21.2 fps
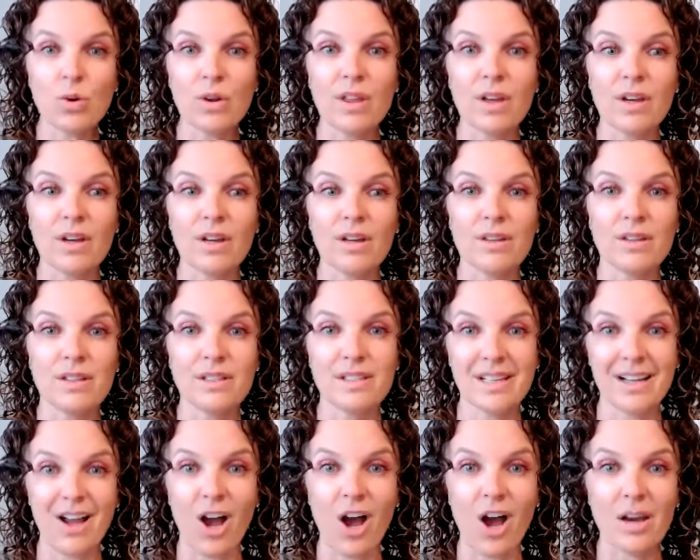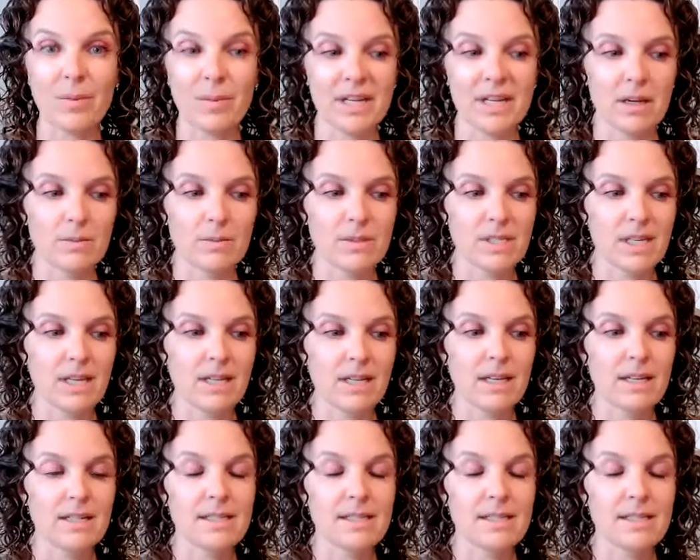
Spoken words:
where the dichotomy comes in,